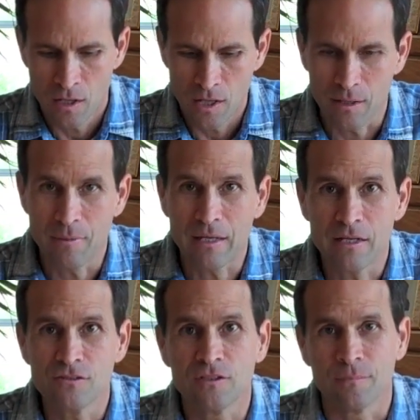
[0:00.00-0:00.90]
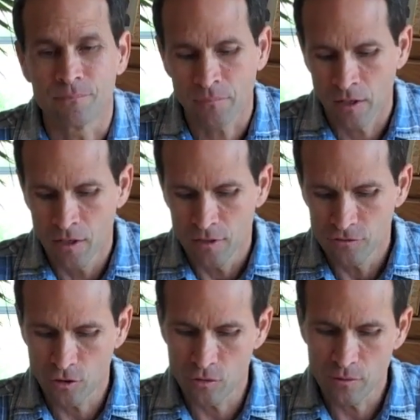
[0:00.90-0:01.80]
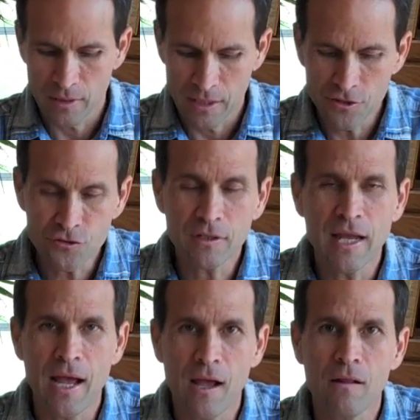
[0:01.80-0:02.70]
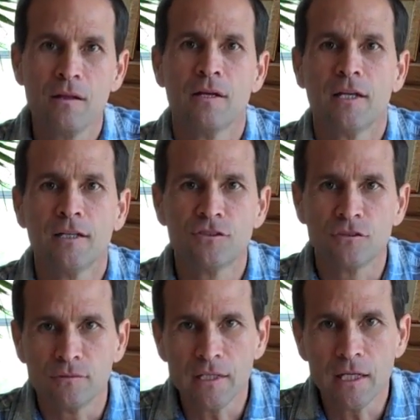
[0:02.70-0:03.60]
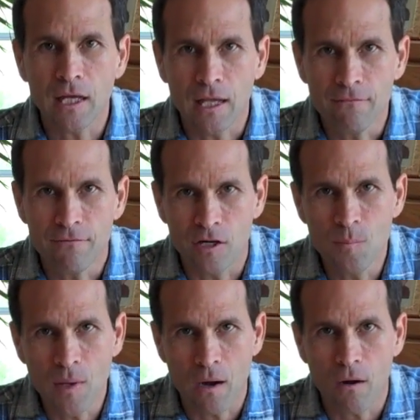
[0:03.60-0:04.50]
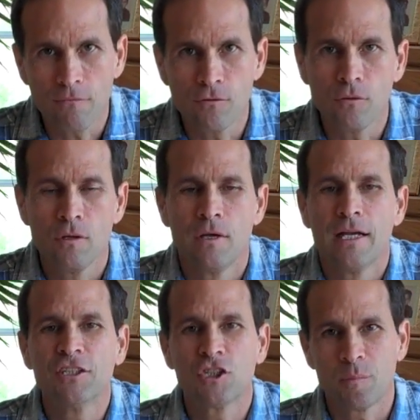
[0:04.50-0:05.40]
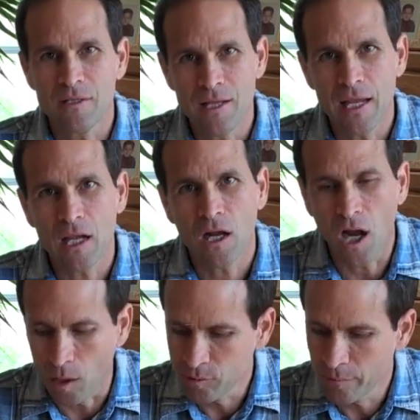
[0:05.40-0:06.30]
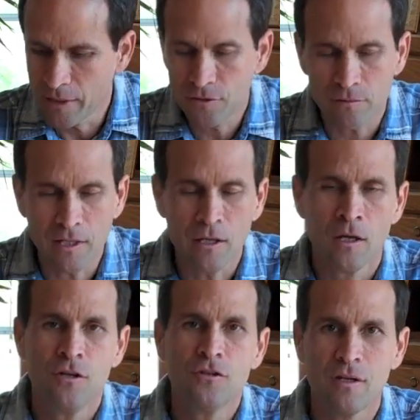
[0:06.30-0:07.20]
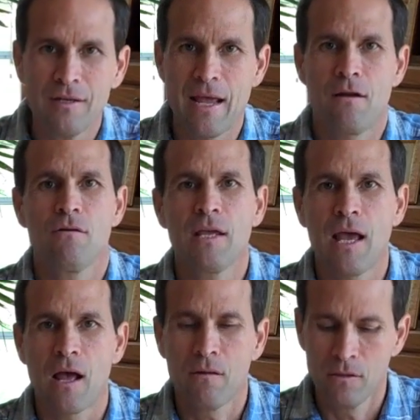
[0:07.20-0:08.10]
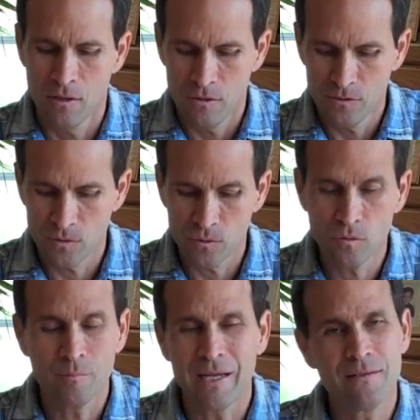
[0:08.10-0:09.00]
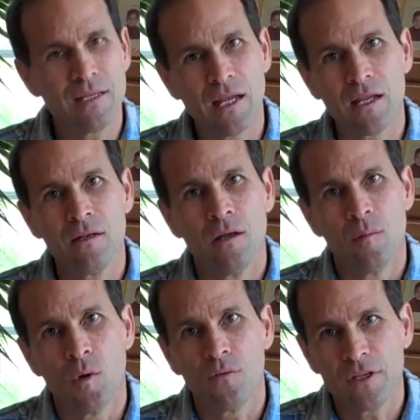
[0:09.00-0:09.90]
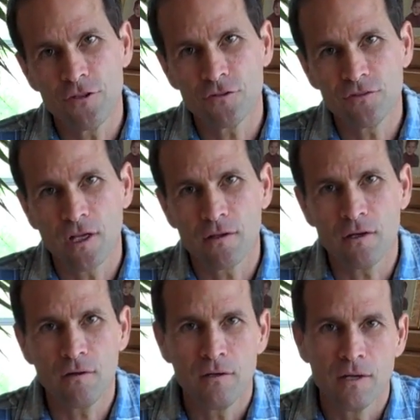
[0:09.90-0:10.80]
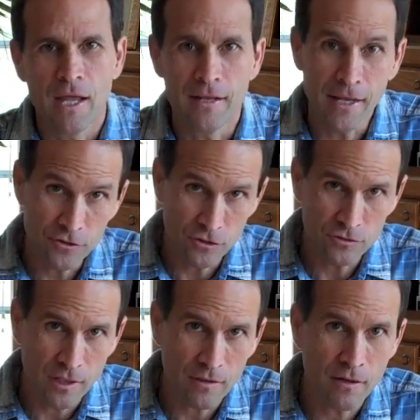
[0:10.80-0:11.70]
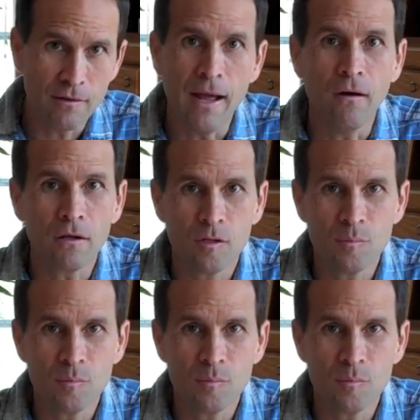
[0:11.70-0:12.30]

and magnesium. So IntraCal is unique and very powerful and should be taken complementary to NanoCal to maintain both intracellular and extracellular alkaline